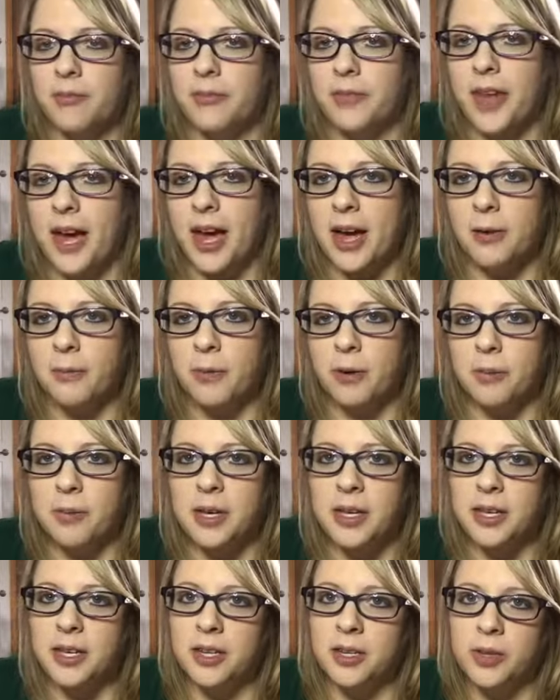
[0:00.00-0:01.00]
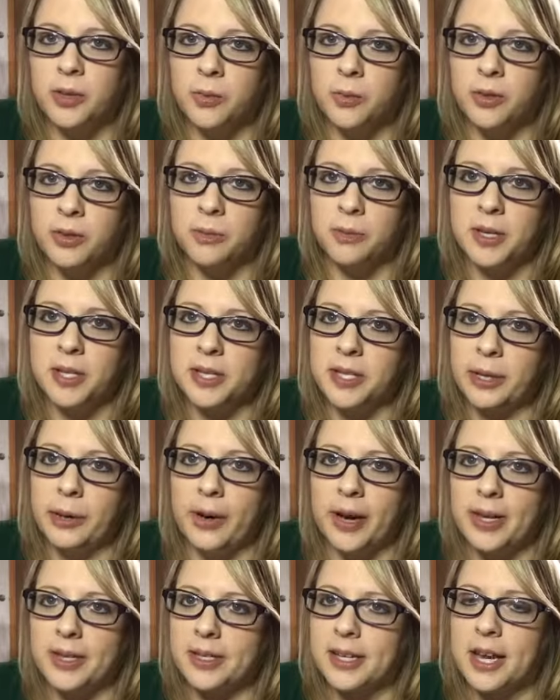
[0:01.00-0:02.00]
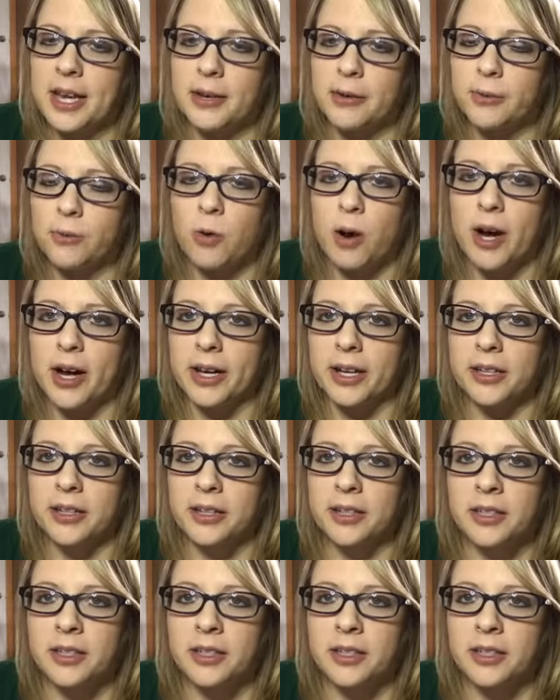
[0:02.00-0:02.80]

that women with PCOS kind of want